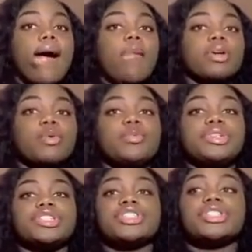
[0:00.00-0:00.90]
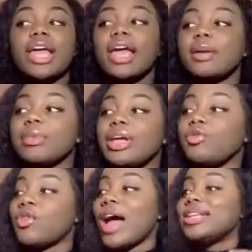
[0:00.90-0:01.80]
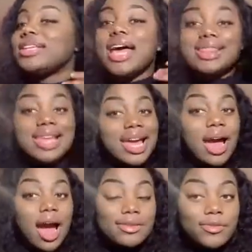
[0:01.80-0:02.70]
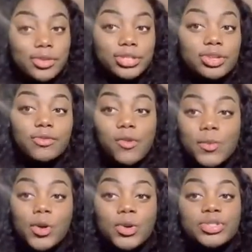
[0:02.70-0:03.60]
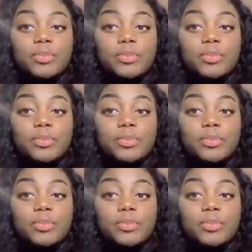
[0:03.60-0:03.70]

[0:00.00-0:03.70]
it would be a shame if I did not thank God first and foremost,